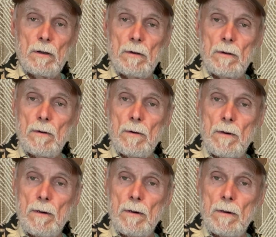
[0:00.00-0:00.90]

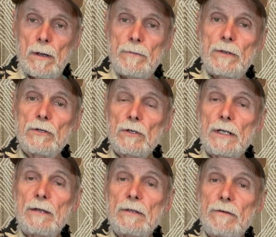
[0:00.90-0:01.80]
Then you're going
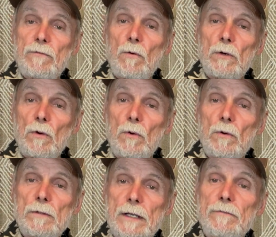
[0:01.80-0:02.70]
to add that 4
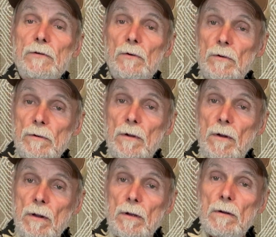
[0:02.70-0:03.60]
chord, F chord,
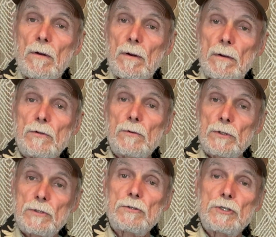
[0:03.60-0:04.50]

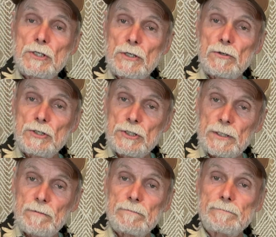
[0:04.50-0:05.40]
to a G or G7.